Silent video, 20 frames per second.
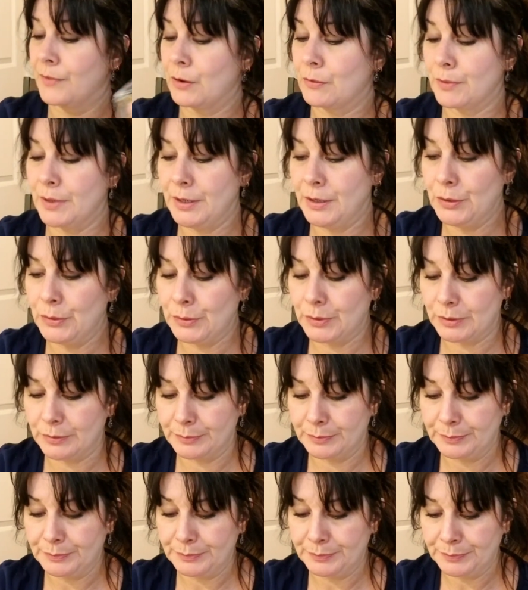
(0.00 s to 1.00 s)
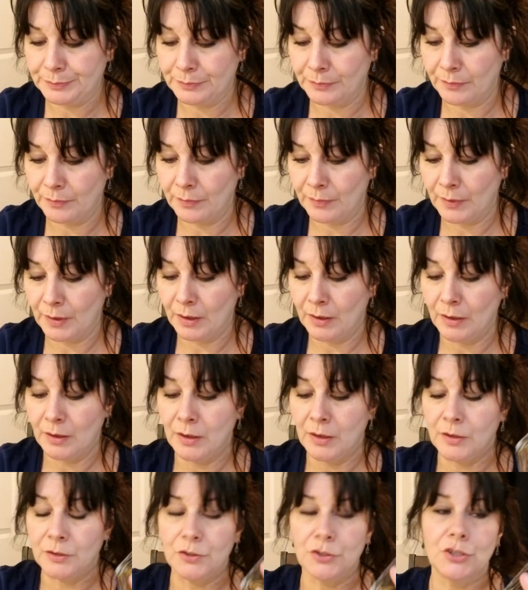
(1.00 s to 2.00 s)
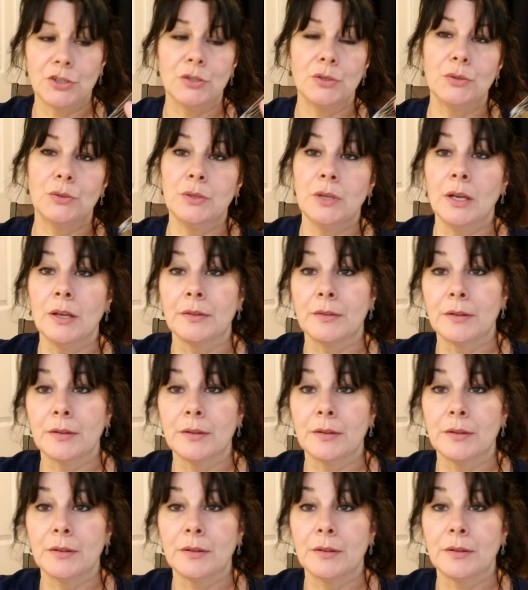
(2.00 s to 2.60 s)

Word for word: renewal. Two,